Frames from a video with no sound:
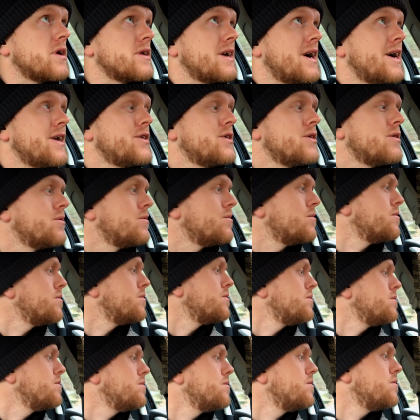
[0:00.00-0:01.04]
I'd
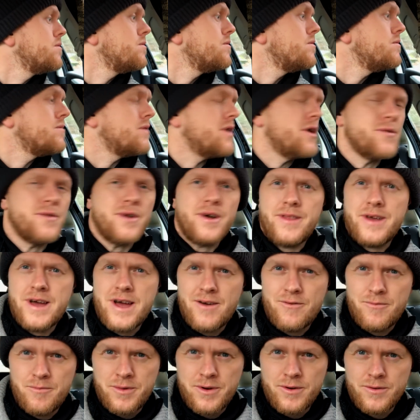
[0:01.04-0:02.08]
rather
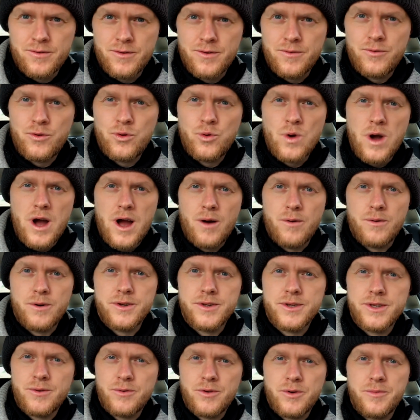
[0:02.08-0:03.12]
have them here for a few
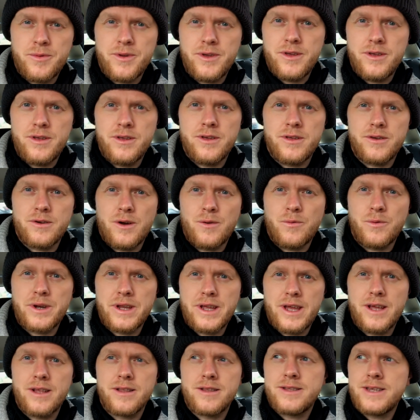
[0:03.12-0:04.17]
hours. I want to be, I
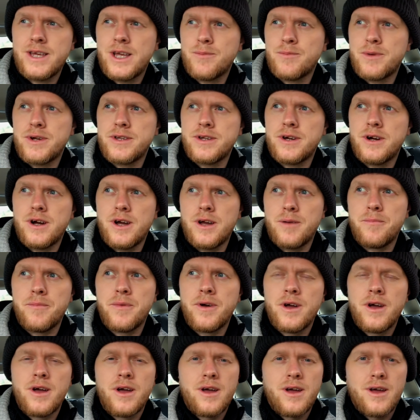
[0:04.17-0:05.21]
want to take my time
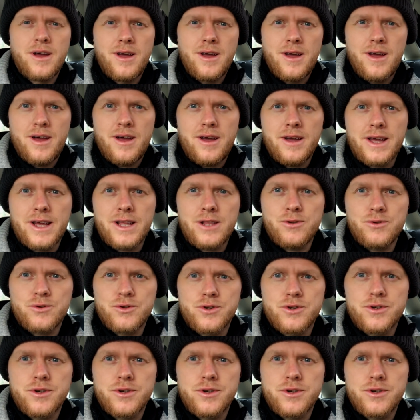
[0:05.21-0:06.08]
and get loads of